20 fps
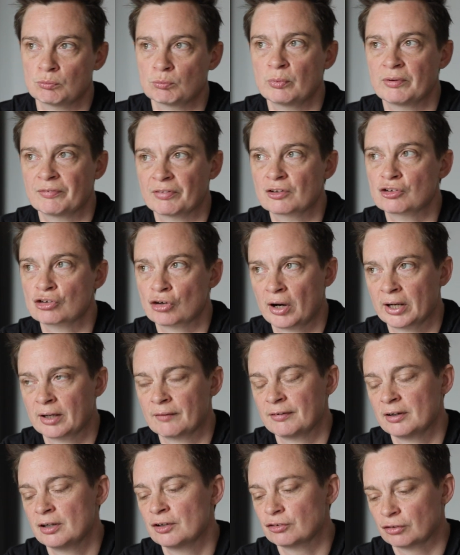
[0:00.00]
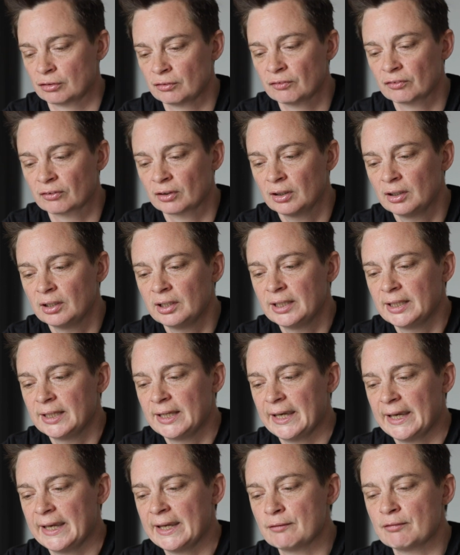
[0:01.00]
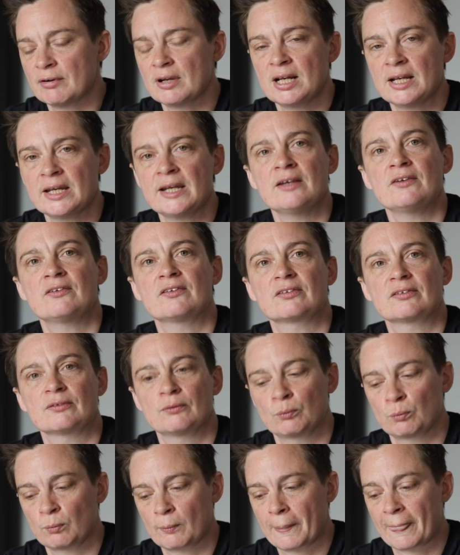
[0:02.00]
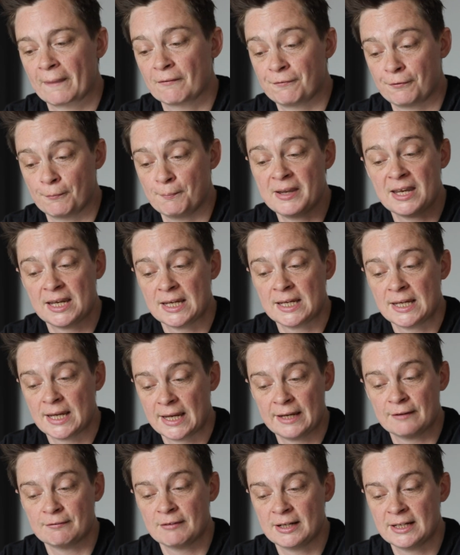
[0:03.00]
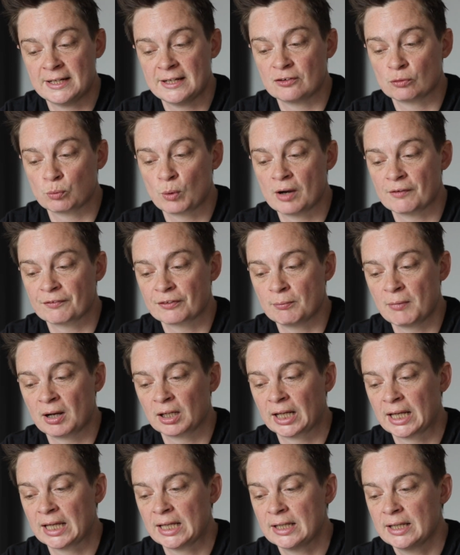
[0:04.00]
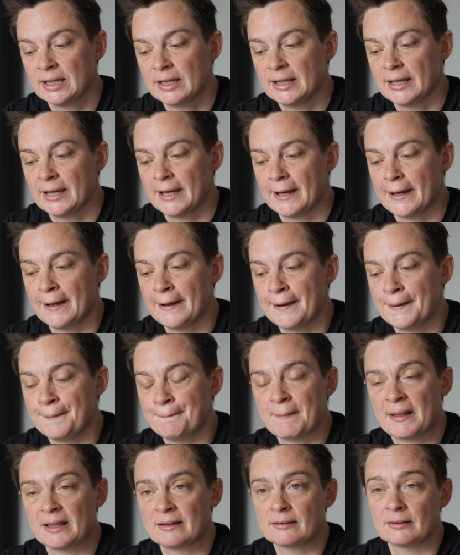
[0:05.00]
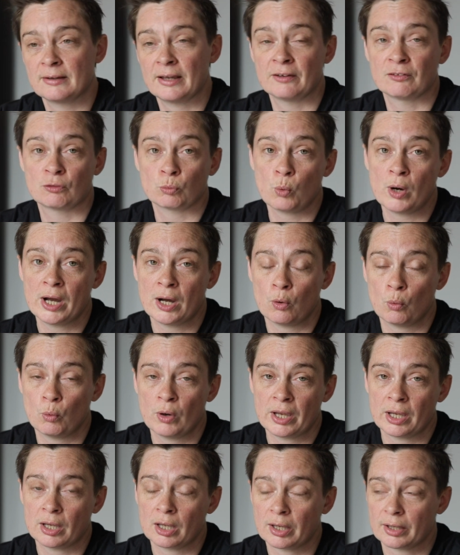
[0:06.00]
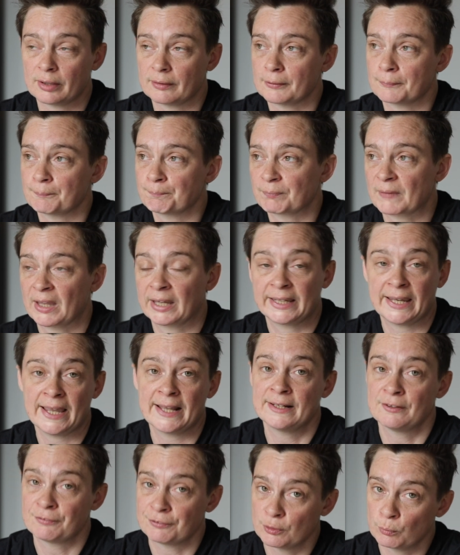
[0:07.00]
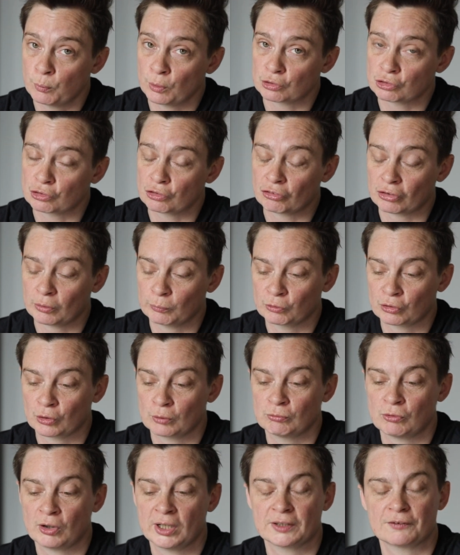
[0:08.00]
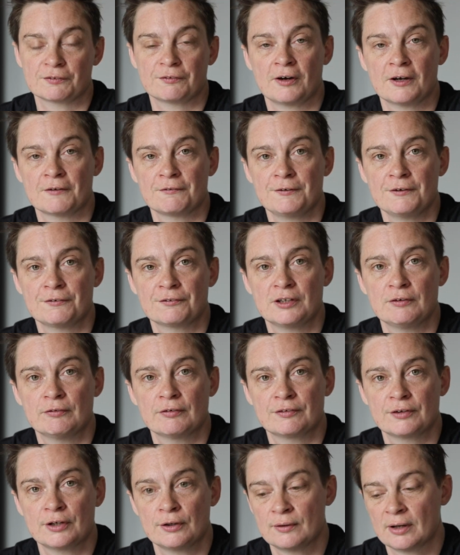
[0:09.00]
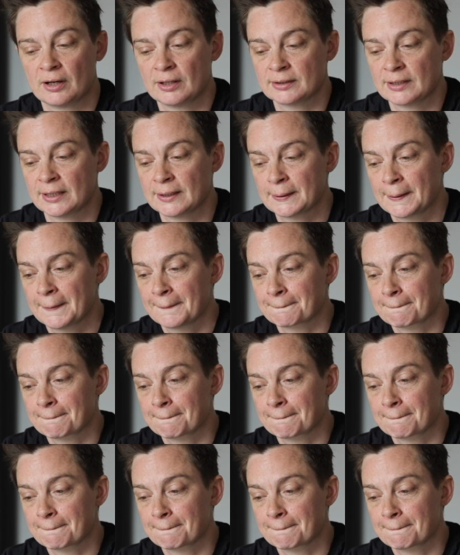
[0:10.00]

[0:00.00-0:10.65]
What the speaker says: with the China versions. It really is, for me, it really is worth the money. As well, again, if you watch the TomTom Rider 550 review that I did,